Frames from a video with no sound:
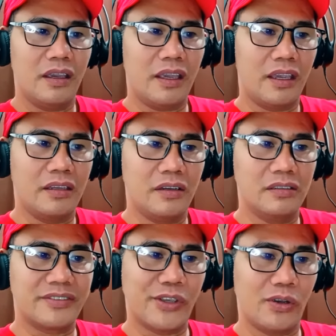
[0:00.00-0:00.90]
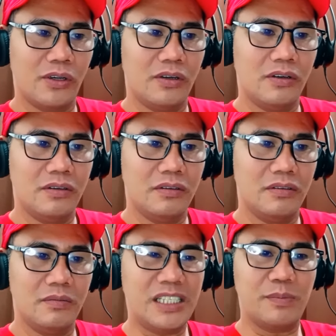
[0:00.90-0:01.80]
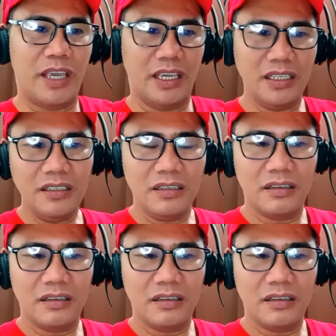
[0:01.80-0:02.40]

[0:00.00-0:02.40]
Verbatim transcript: and also Miss Spain.